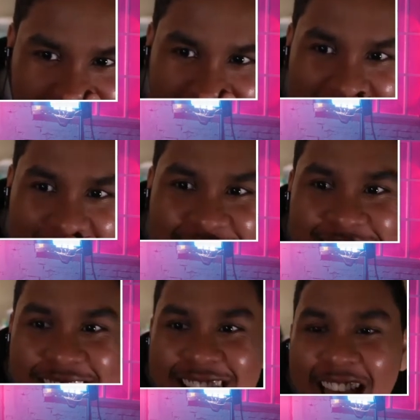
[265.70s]
And they
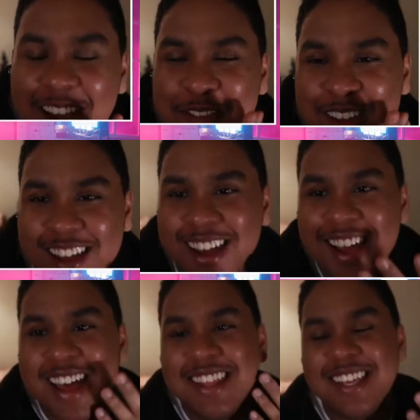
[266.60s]
laugh
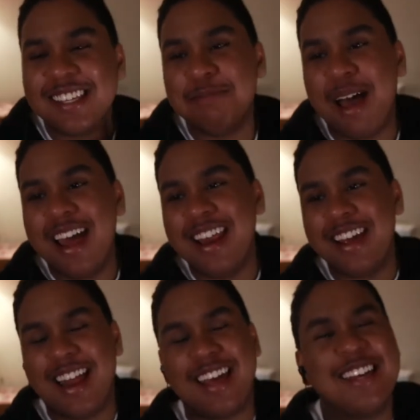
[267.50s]
and they smiling
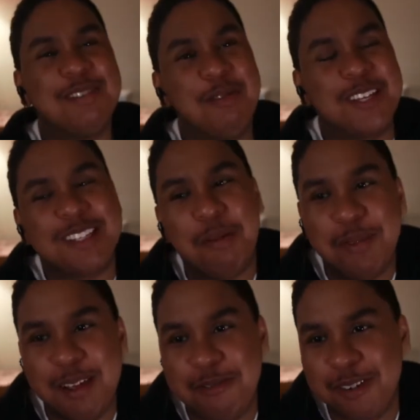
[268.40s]
like it was
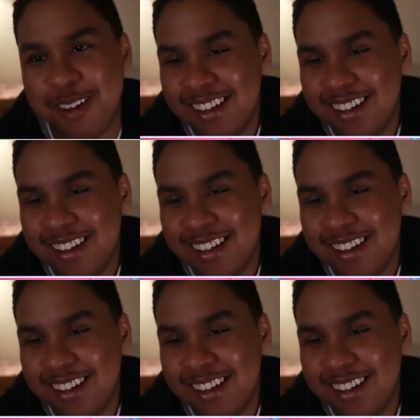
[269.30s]
something fun.